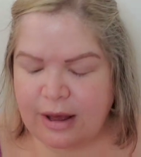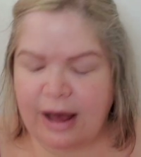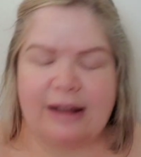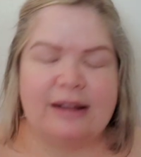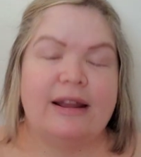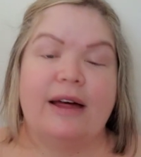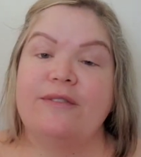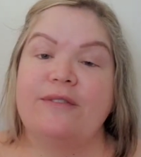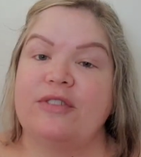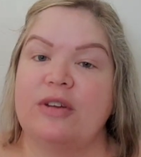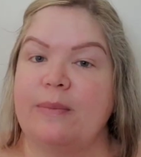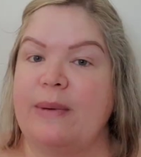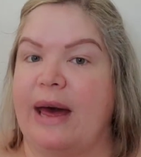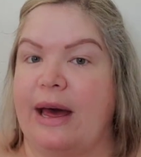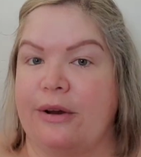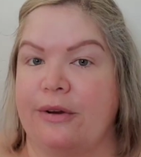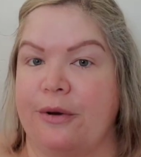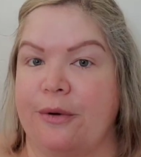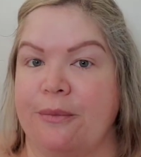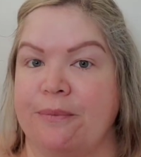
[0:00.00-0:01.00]
I love
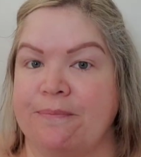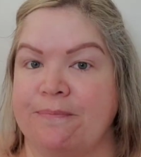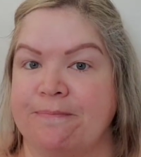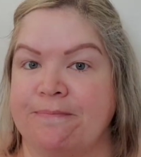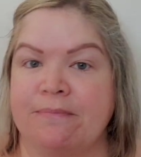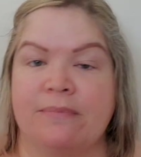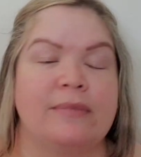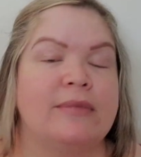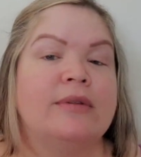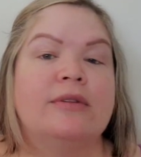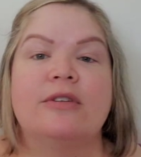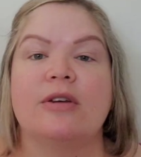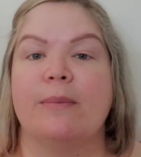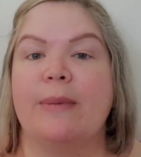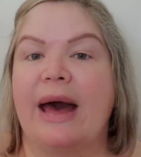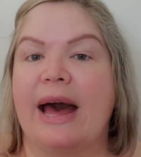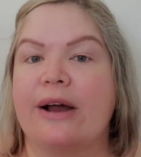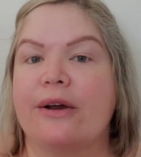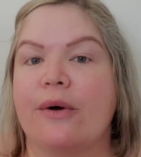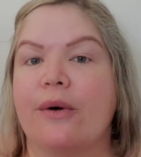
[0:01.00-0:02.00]
tobacco.
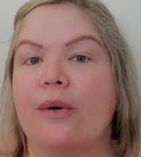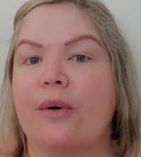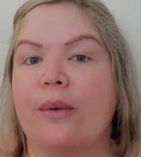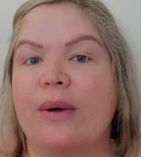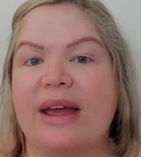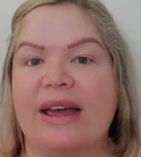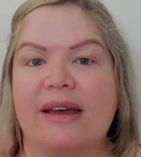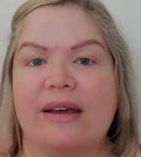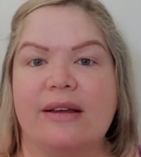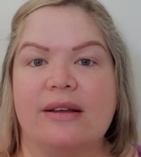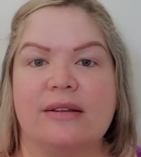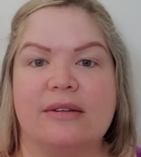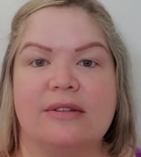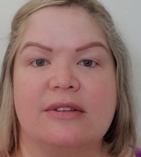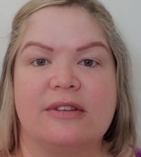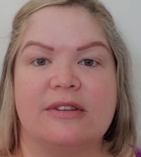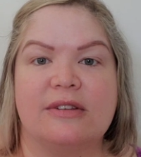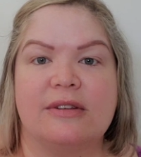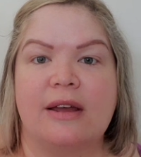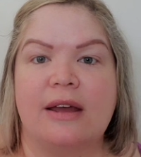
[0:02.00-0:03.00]
Tobacco
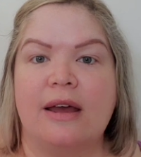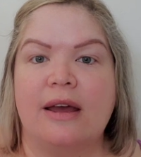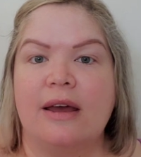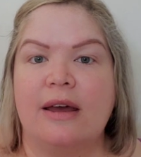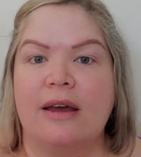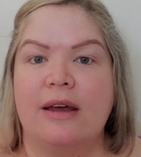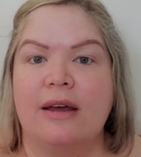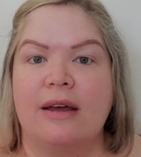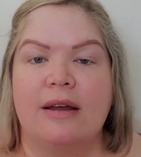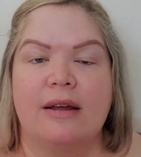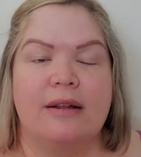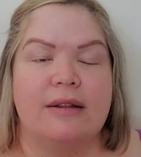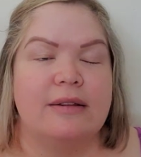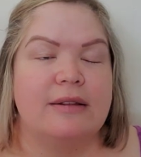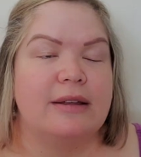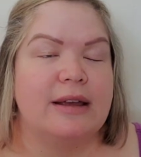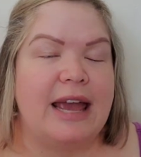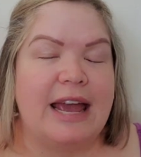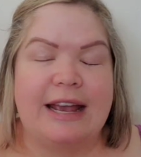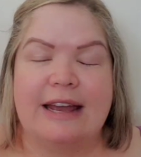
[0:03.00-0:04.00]
is
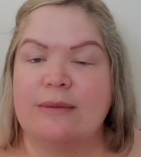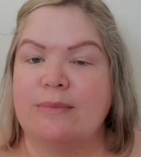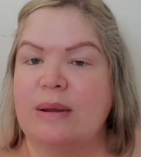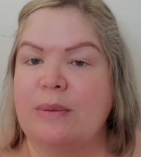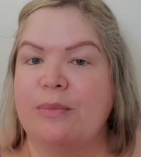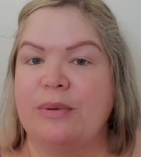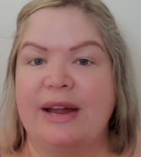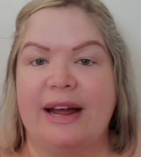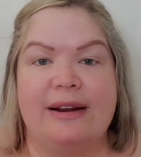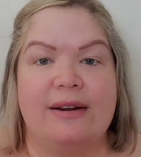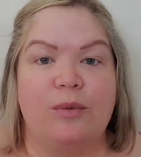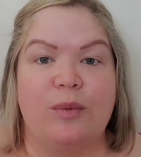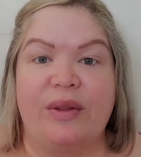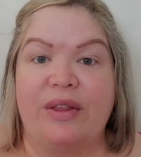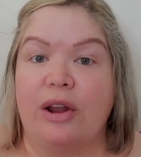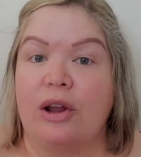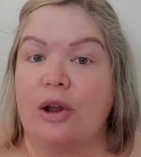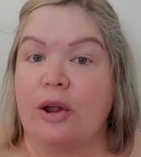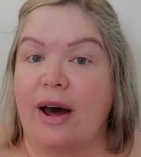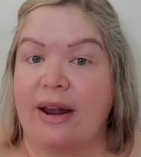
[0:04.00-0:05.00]
it can be blended
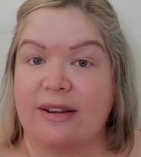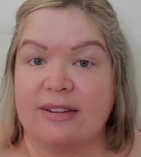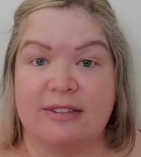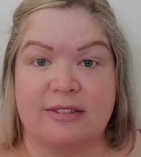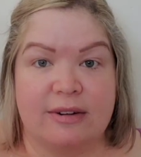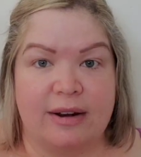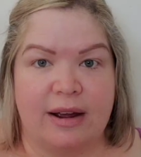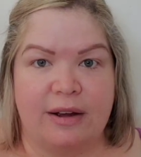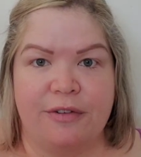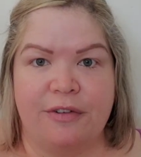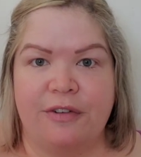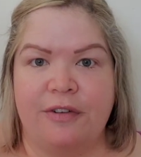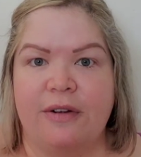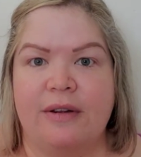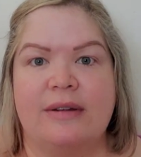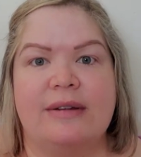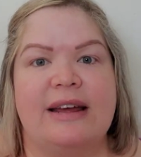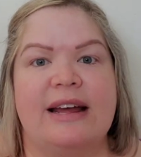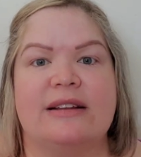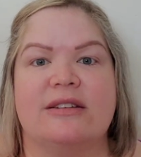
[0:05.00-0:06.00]
with a lot of stuff.
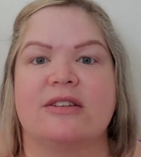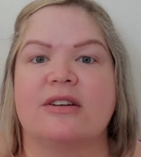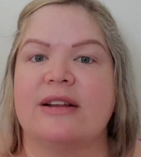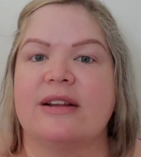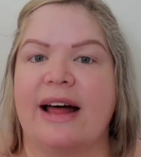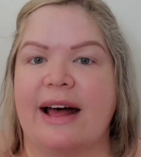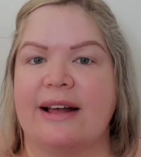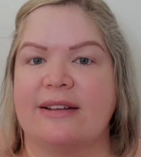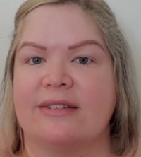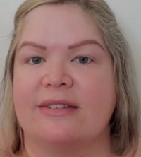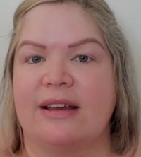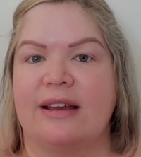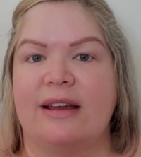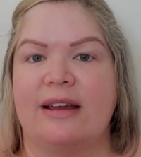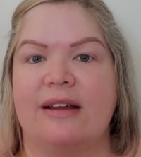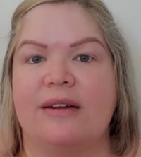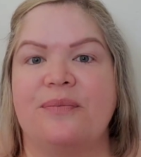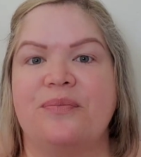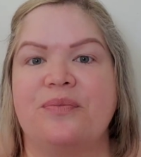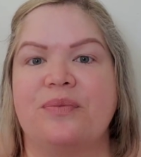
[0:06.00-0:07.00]
It's
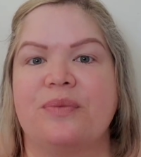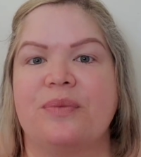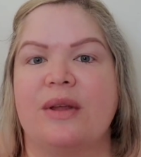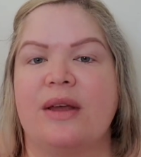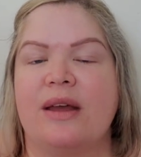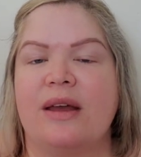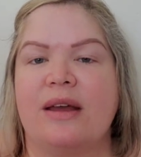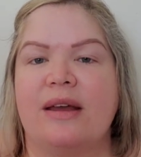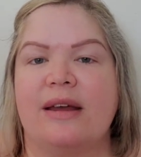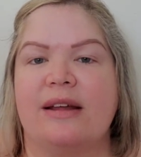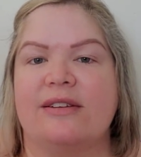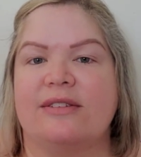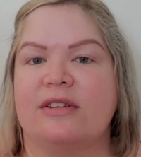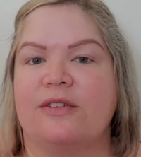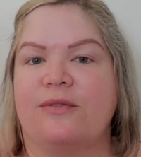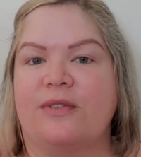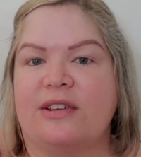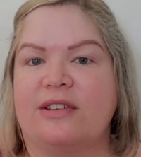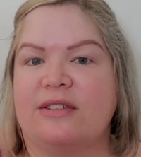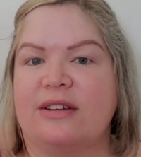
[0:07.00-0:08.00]
classy, it's
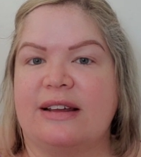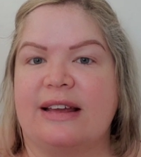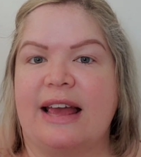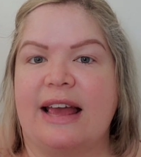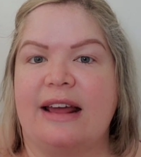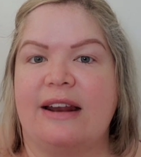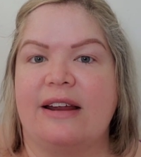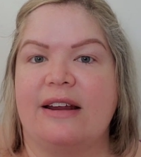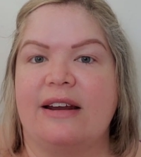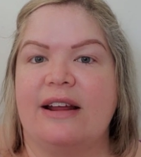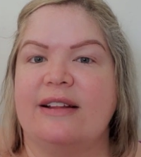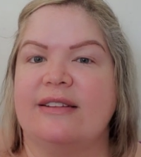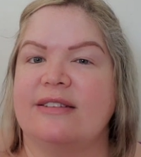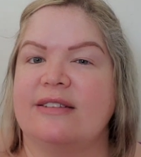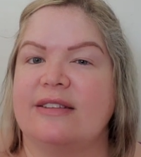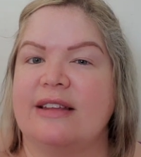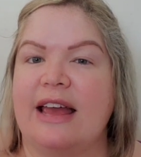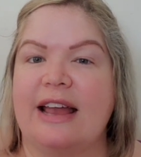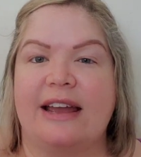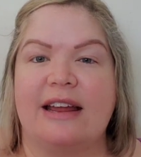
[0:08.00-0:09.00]
sophisticated,
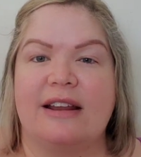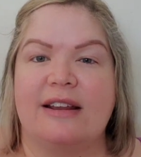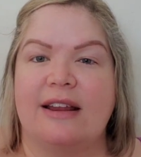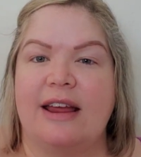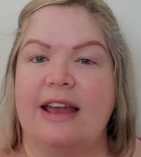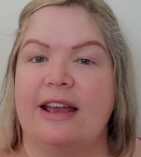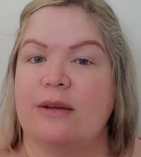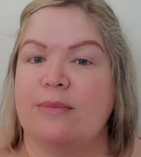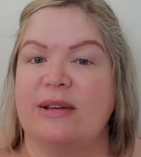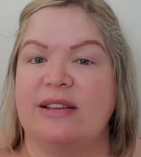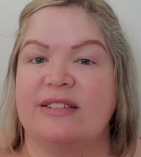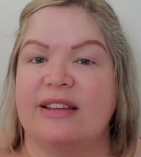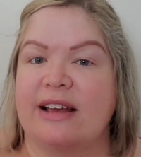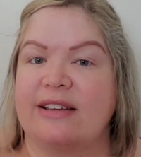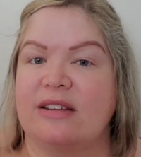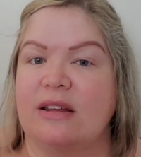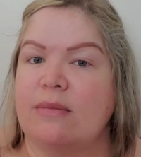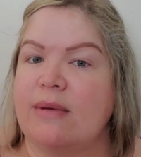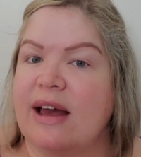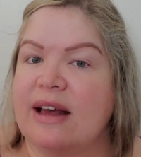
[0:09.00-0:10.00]
it's it can it can be
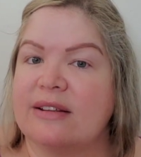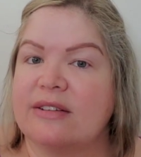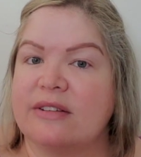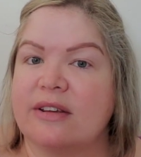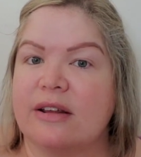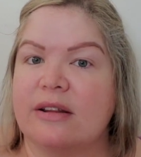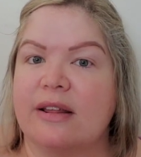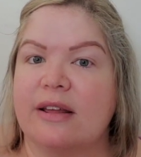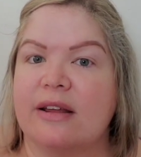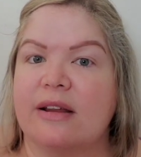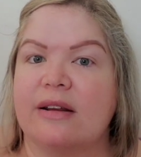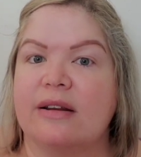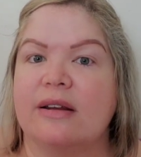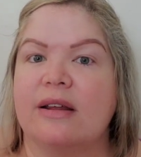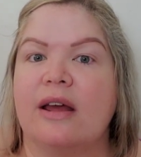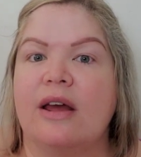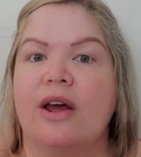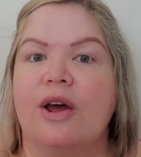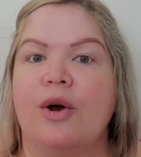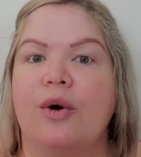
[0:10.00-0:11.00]
sexy
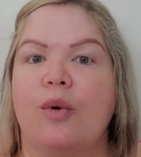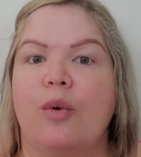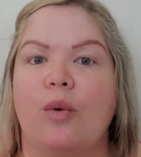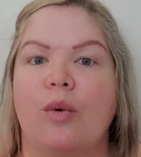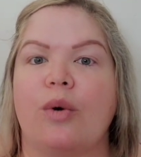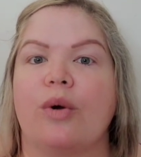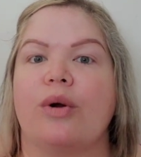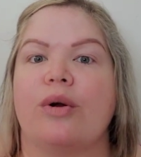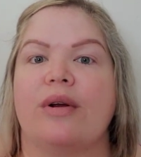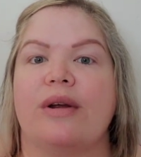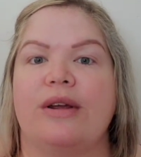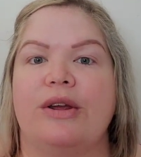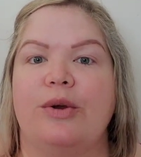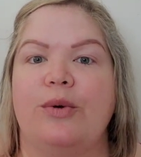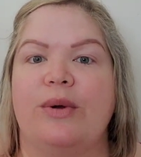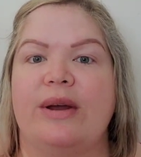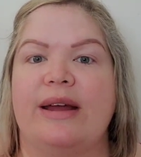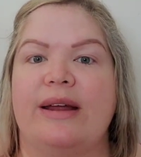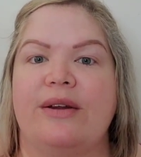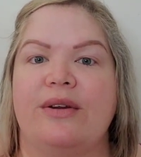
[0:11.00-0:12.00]
masculine, or
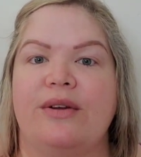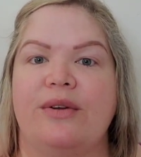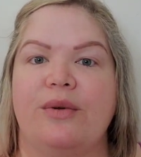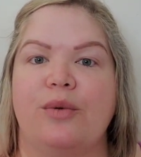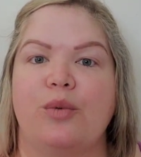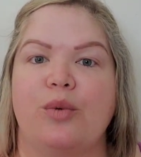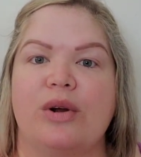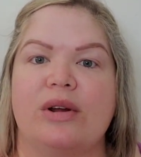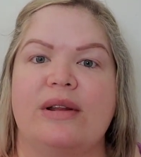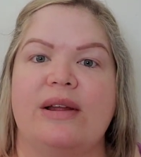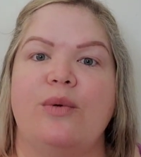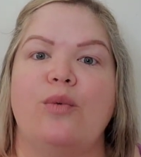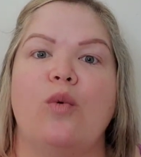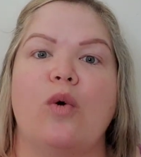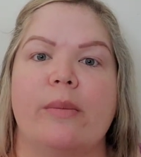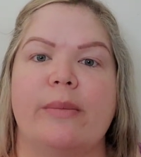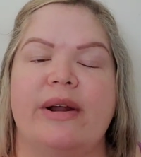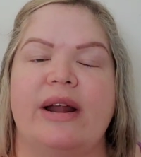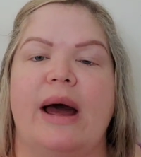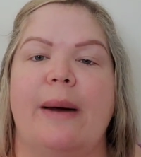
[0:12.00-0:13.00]
you can really
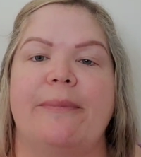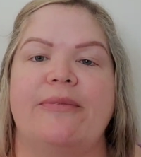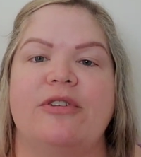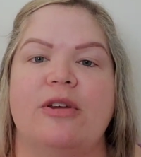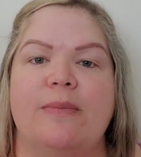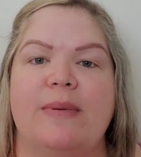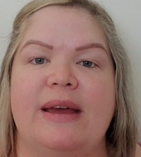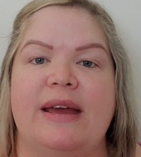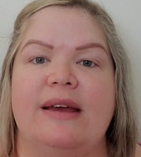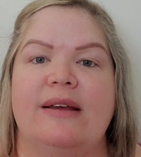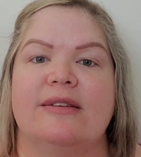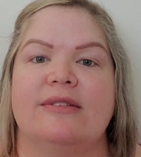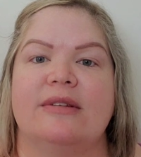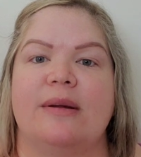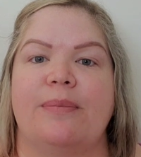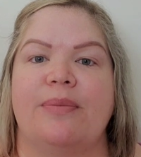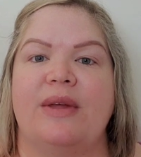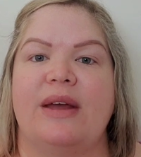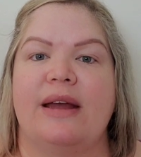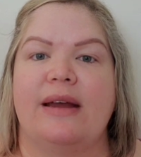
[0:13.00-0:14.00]
warm it up to be
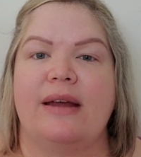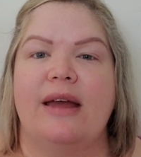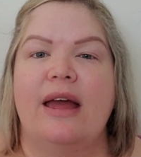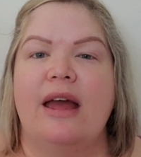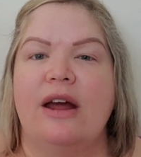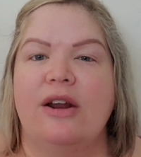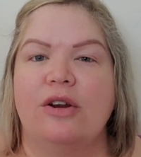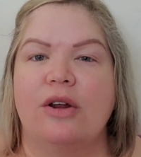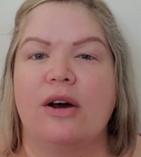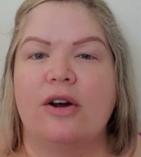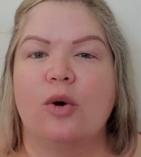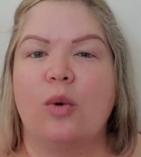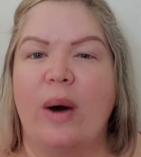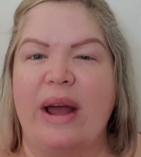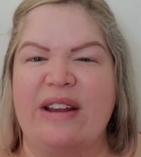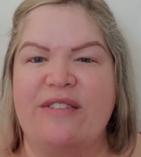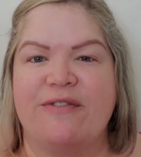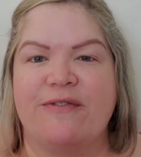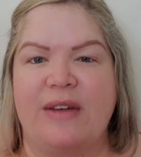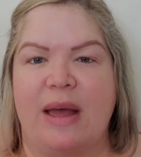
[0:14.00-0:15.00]
something not
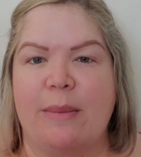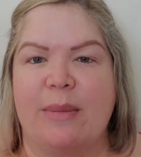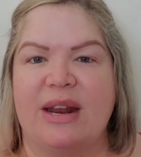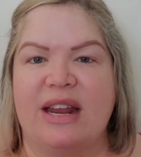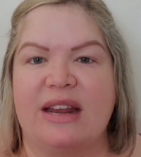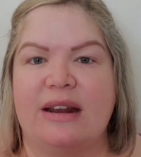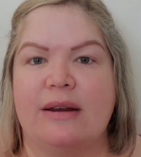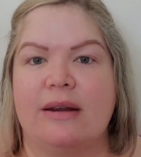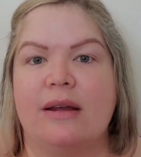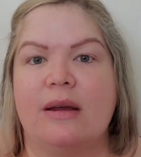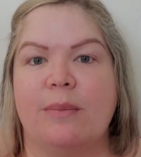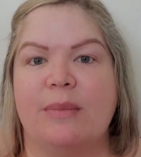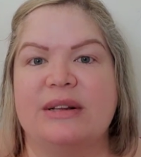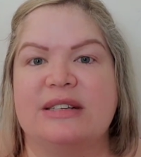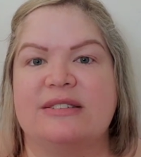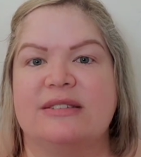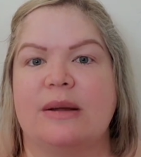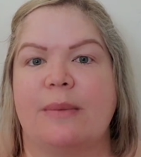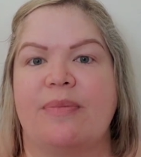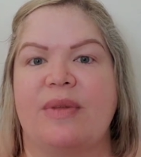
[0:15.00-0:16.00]
quite feminine,
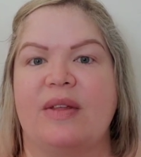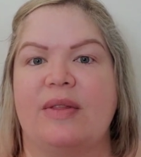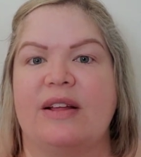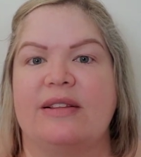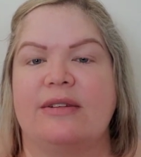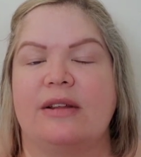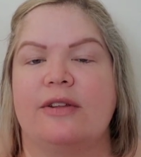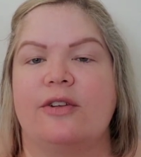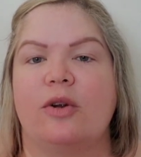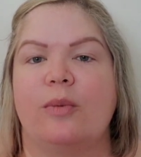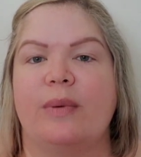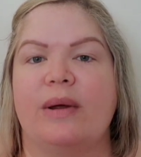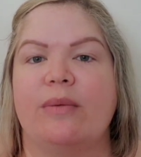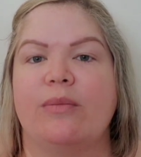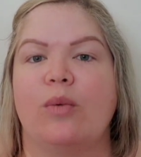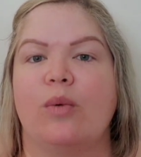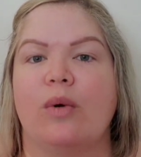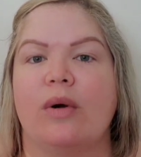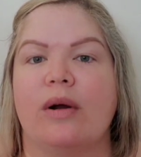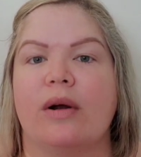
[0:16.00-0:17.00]
but something that's a little bit
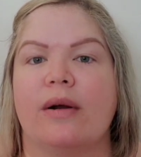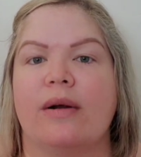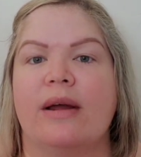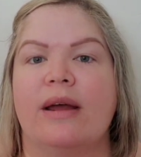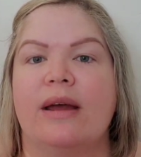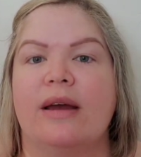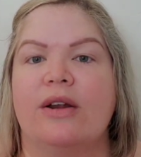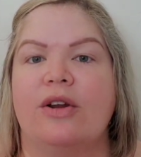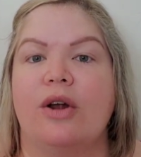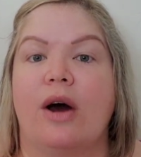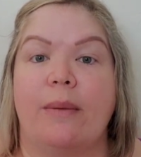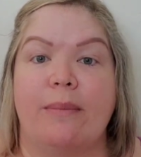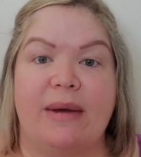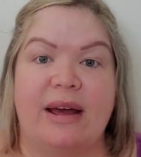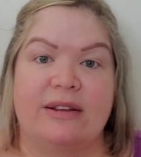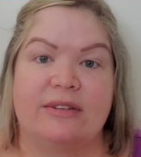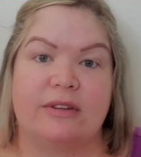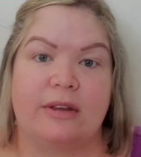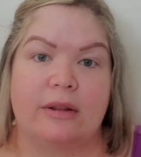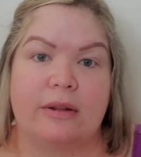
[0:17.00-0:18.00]
more not
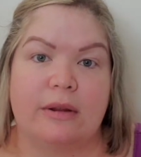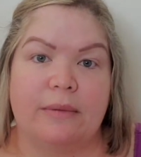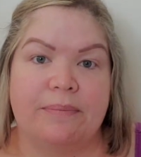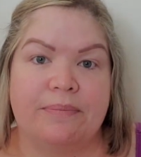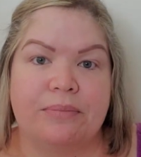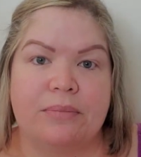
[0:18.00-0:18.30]
masculine.